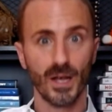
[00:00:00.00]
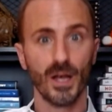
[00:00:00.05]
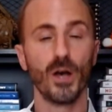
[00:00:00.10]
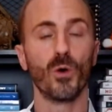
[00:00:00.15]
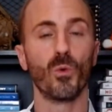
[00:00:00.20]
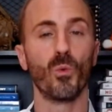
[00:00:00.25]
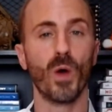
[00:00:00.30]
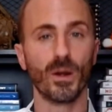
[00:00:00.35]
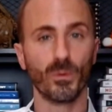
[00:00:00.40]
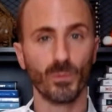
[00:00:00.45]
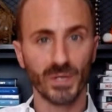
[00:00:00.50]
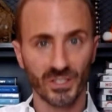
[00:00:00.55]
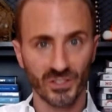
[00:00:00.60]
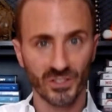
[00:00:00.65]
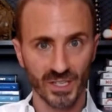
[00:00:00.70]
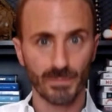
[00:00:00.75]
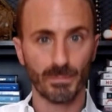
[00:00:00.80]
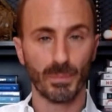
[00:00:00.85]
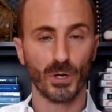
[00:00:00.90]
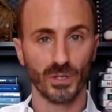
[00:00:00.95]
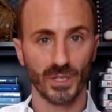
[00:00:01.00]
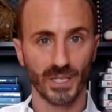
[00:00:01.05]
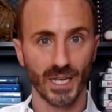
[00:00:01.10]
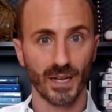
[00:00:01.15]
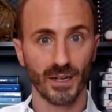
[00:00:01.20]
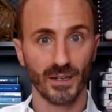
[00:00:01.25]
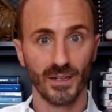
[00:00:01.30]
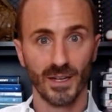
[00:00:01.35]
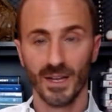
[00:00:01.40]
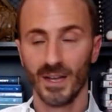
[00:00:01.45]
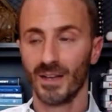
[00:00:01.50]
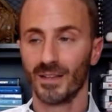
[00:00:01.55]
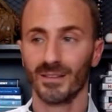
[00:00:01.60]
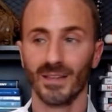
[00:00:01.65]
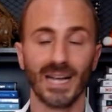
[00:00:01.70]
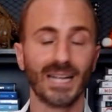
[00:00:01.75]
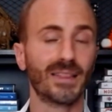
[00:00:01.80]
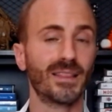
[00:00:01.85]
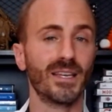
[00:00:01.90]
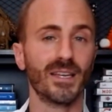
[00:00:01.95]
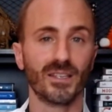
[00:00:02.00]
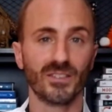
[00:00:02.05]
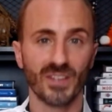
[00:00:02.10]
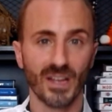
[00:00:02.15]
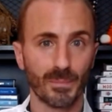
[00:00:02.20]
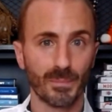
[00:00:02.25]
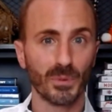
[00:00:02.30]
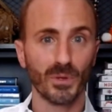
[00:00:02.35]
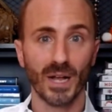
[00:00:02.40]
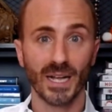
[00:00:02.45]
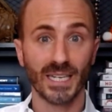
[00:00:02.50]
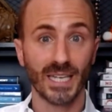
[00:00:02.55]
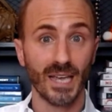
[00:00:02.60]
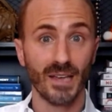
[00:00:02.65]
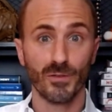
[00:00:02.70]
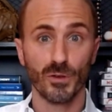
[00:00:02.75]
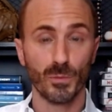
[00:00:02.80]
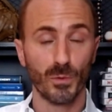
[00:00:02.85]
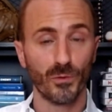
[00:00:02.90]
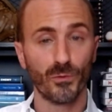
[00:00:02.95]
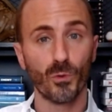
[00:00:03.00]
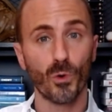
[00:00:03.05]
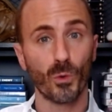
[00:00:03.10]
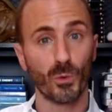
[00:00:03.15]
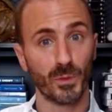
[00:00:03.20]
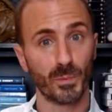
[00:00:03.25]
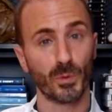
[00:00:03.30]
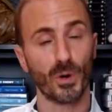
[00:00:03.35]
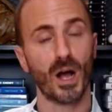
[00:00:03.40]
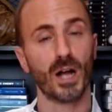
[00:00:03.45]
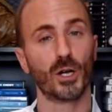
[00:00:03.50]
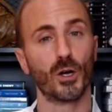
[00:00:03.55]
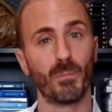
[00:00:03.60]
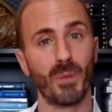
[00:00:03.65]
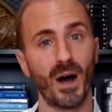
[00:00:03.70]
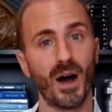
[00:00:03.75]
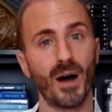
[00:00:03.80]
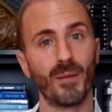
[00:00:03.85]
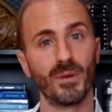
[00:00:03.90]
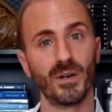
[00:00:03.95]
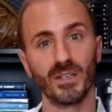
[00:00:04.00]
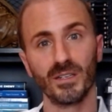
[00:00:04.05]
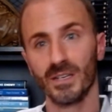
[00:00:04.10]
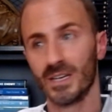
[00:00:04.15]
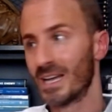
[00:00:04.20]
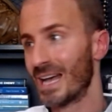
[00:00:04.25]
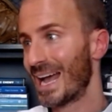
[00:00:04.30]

when we see bullying. Like the example I gave you before with Barack Obama